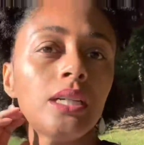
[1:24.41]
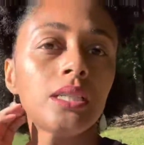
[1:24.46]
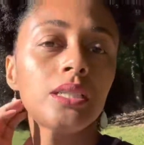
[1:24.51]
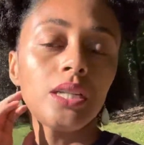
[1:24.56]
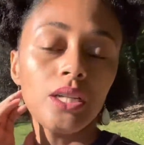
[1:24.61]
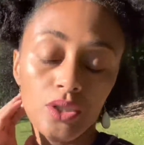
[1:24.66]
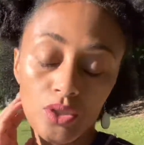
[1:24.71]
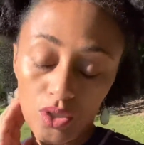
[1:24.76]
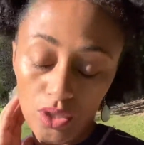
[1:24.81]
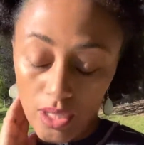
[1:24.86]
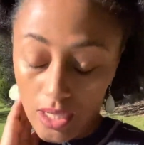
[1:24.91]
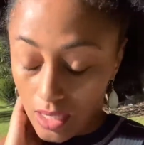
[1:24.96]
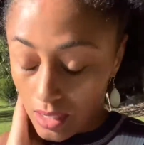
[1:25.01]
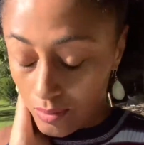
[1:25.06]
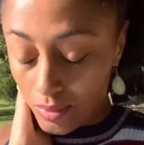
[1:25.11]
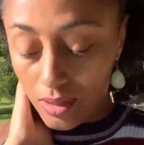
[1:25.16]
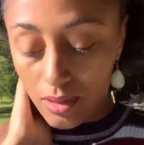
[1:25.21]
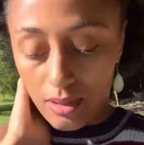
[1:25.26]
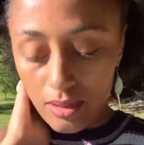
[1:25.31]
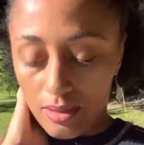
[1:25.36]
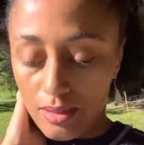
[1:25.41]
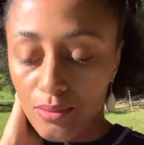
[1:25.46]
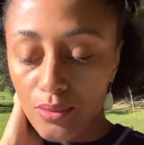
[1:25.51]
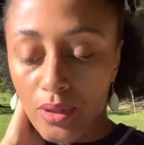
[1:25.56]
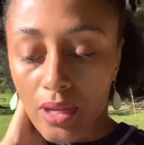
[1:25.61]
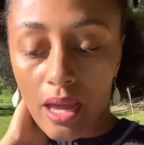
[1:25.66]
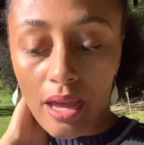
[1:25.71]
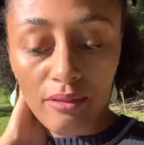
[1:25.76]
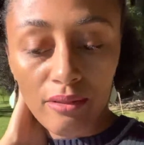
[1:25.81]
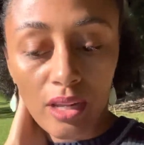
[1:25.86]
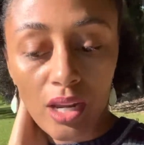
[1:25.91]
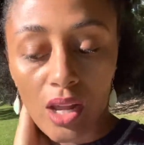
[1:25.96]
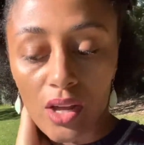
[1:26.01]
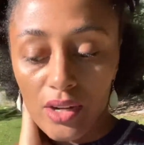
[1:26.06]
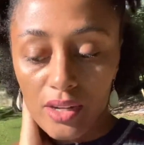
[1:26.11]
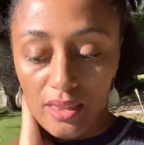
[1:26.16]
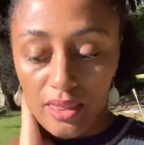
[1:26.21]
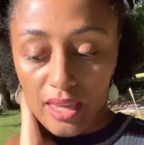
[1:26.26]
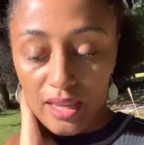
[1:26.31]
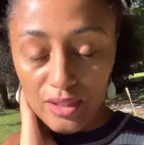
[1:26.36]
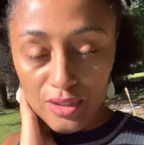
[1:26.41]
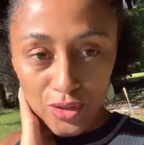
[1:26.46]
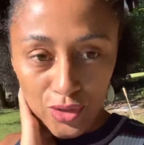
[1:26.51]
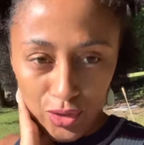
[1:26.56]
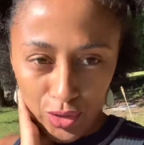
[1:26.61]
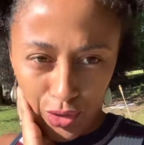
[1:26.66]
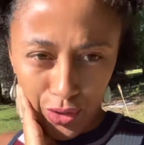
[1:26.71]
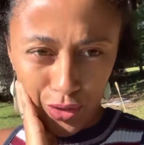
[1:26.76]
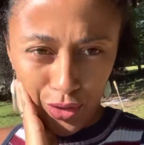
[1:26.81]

not today because we have a lot of things to